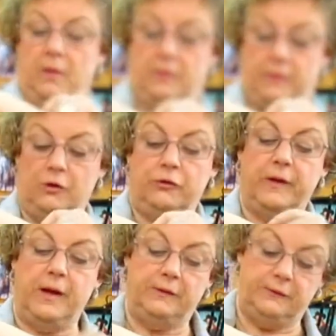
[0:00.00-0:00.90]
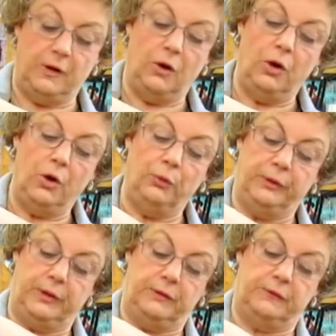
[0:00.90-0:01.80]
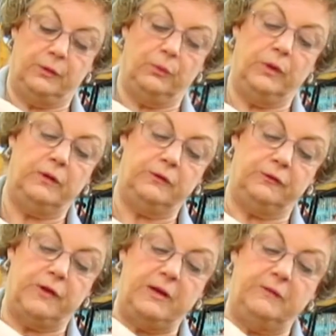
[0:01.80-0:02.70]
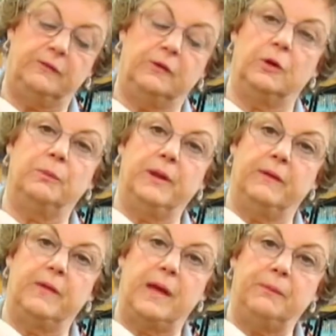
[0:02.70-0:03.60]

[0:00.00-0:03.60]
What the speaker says: There's the headstall holding it, so his face is going to be in that